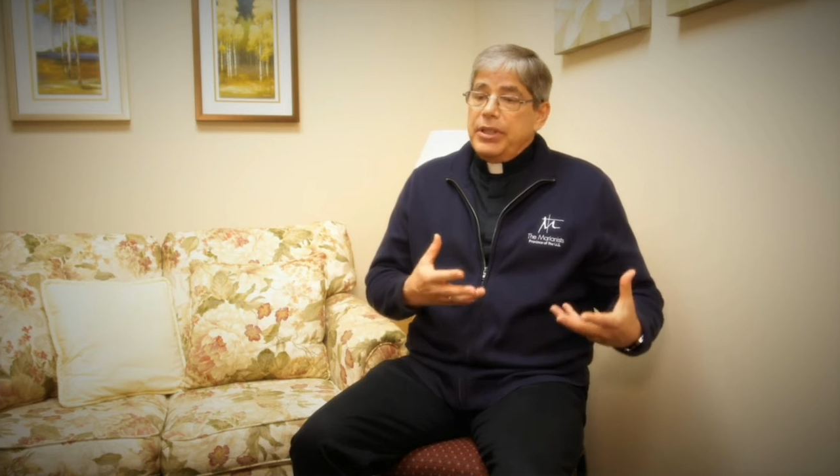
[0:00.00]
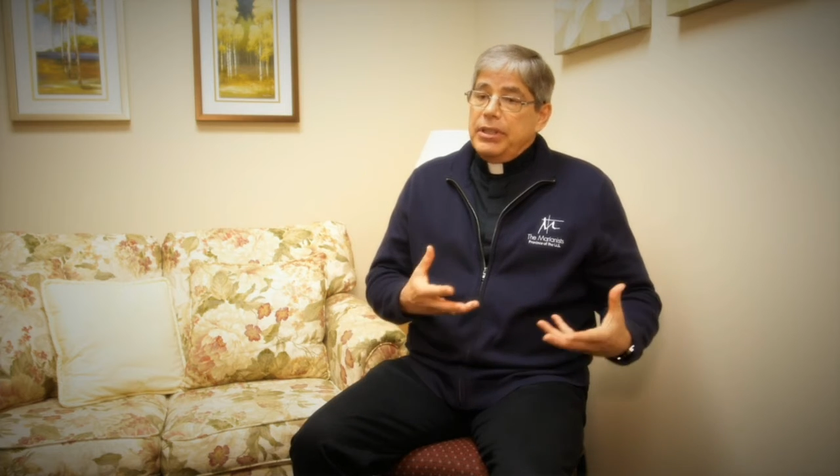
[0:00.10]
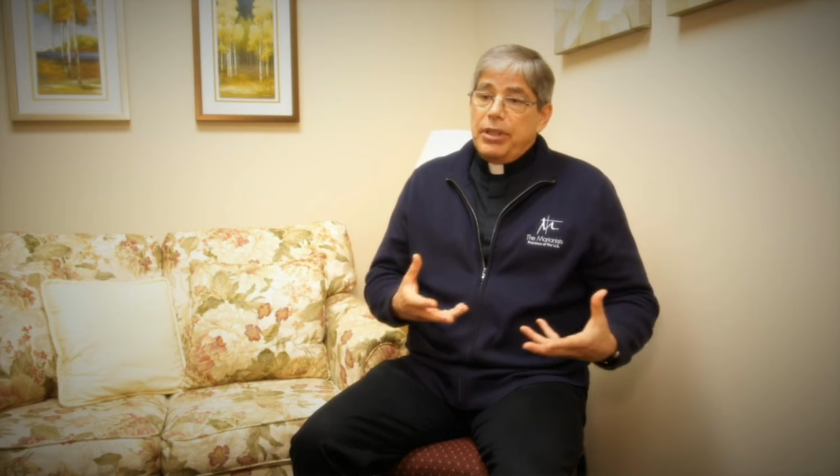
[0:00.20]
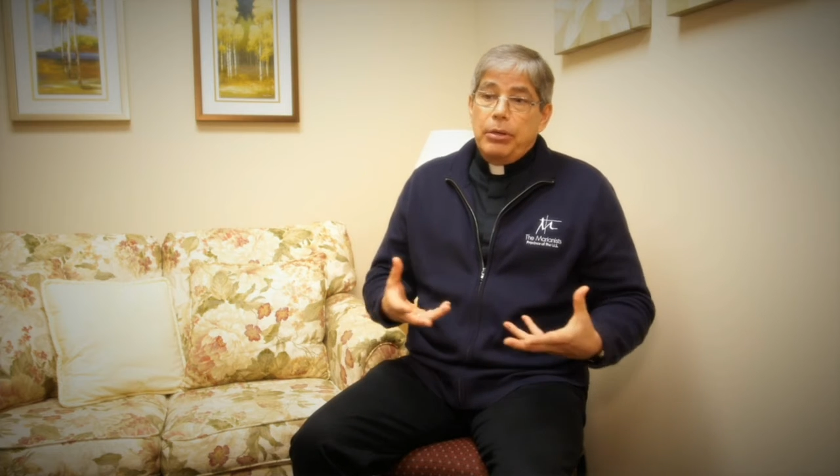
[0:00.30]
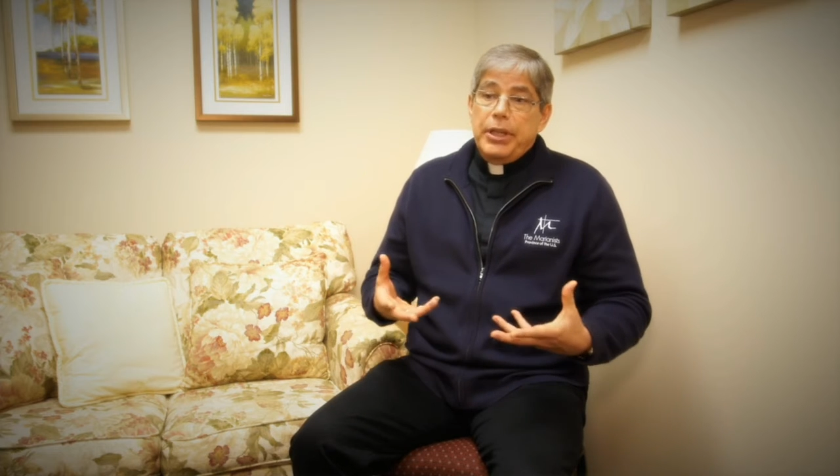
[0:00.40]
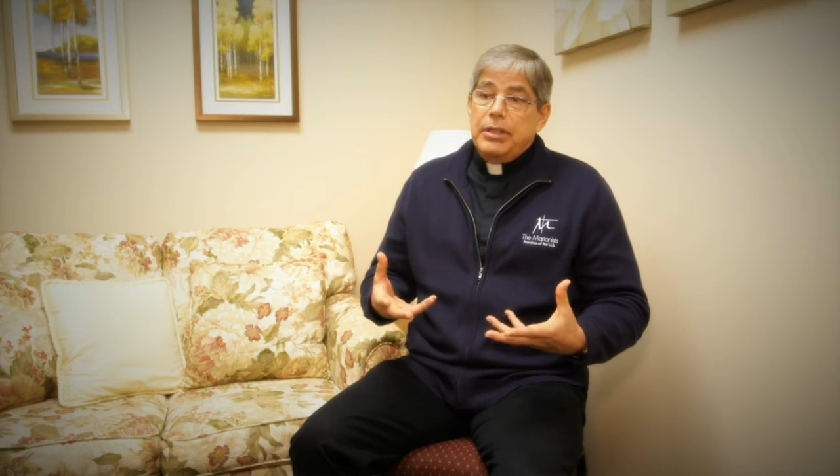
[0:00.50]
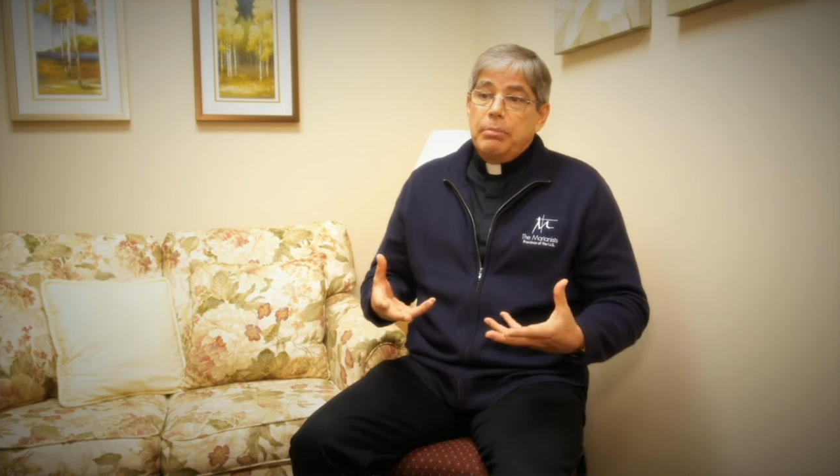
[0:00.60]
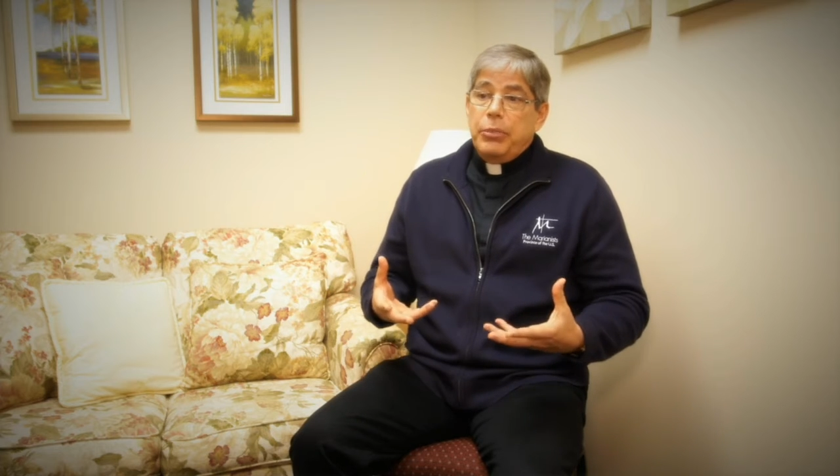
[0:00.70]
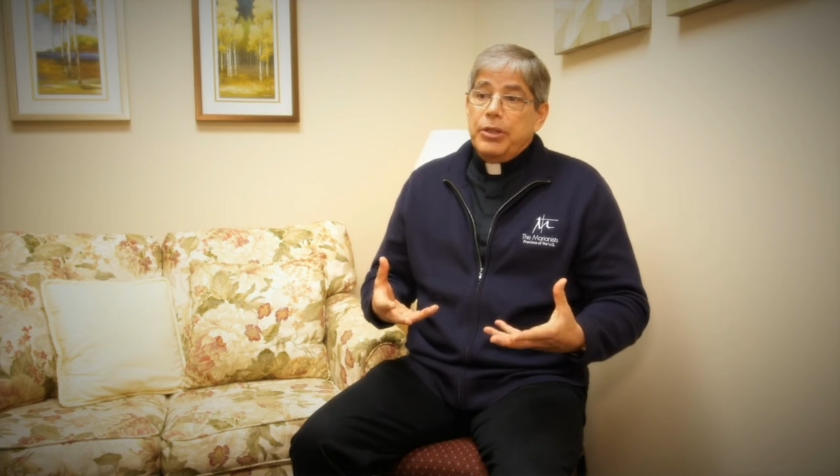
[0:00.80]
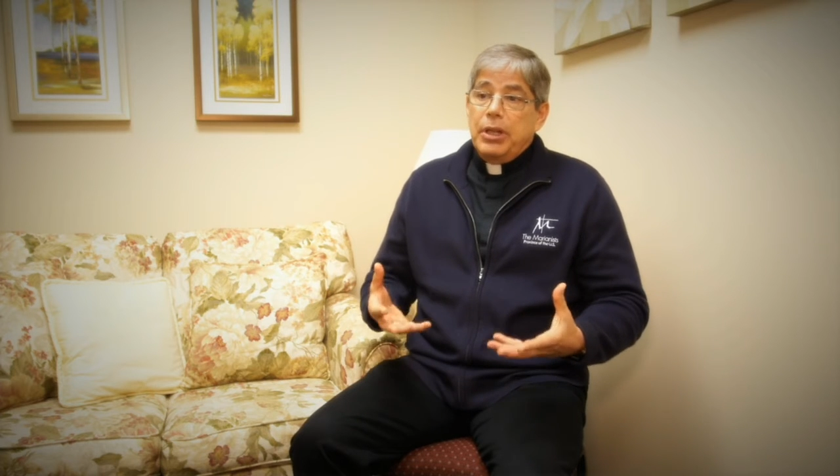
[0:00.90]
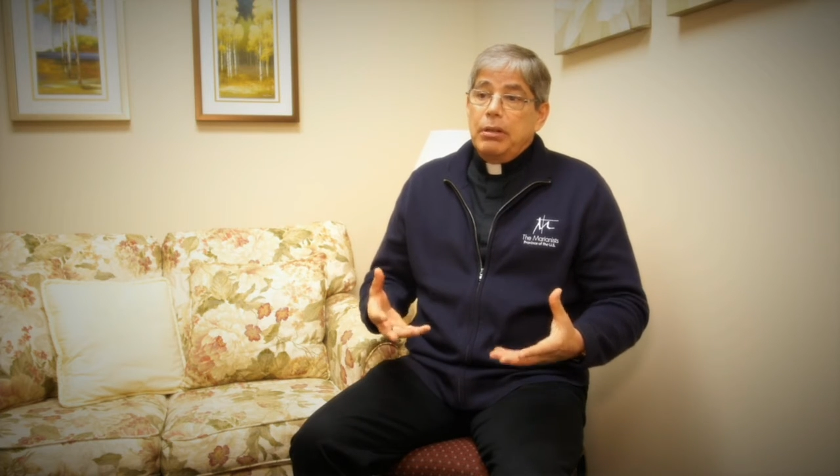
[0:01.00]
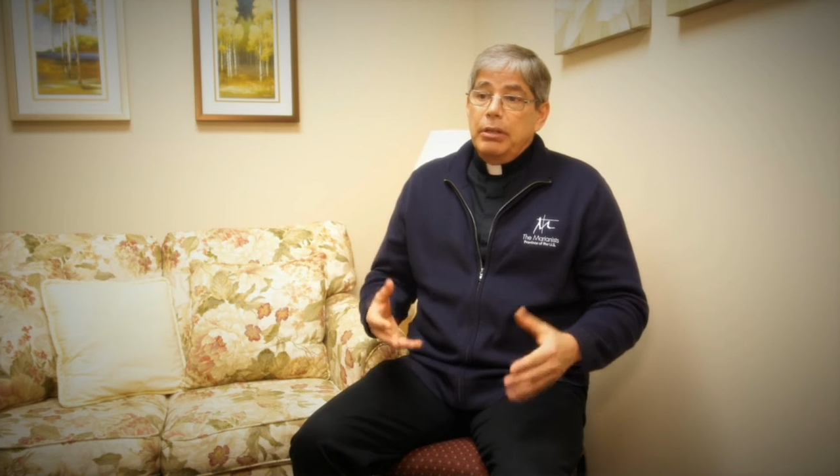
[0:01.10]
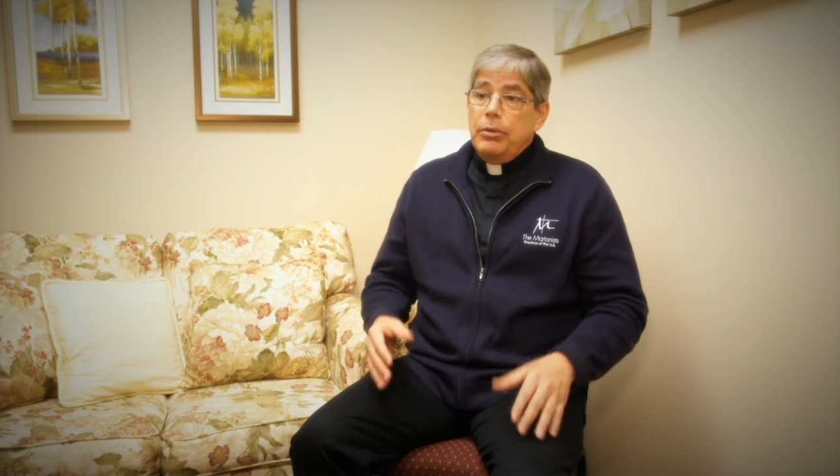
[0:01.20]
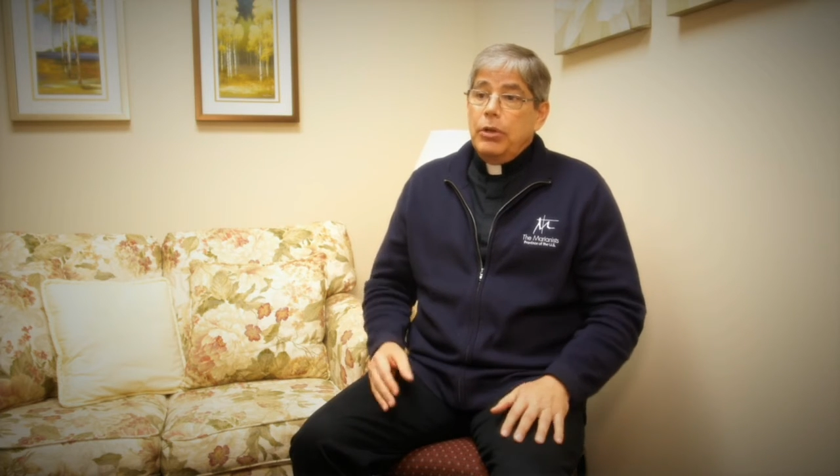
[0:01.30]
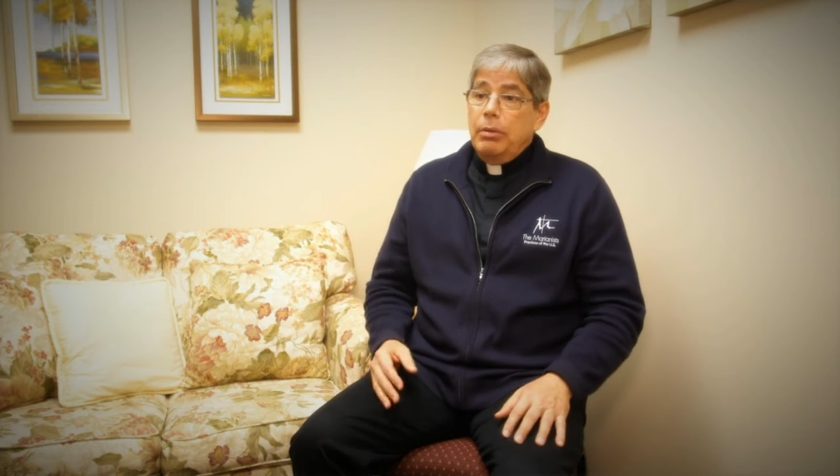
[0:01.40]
as though I did particularly well,